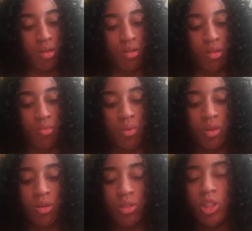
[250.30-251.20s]
I'm
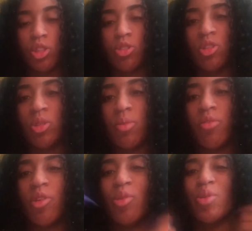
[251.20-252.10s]
gonna just check the
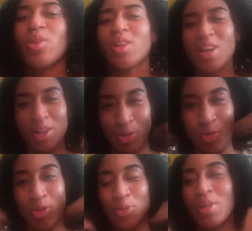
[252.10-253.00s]
video real quick how you
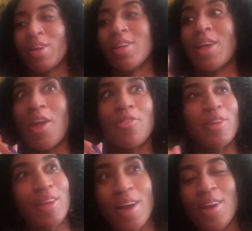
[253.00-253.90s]
do that, because I
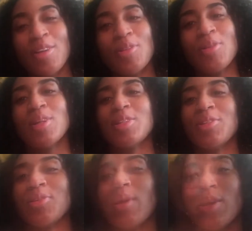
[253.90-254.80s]
forgot to do that,
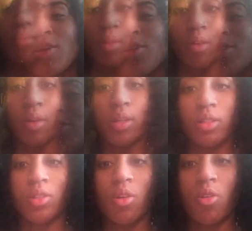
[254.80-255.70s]
so hang on. Alright,
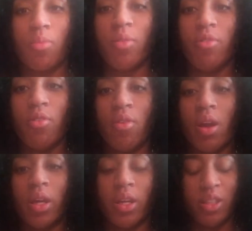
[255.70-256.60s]
so before
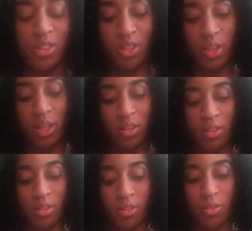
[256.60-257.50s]
I get to like
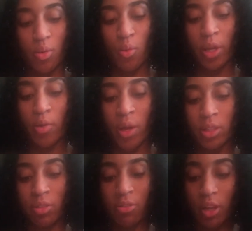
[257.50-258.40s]
the week wear as
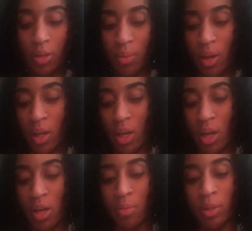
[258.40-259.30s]
a fanny pack,
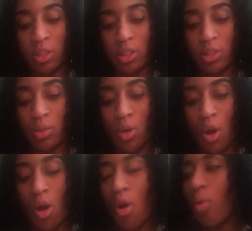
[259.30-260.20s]
I just
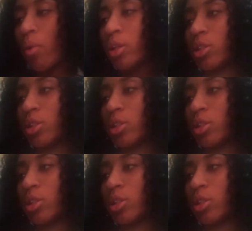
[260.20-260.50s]
watched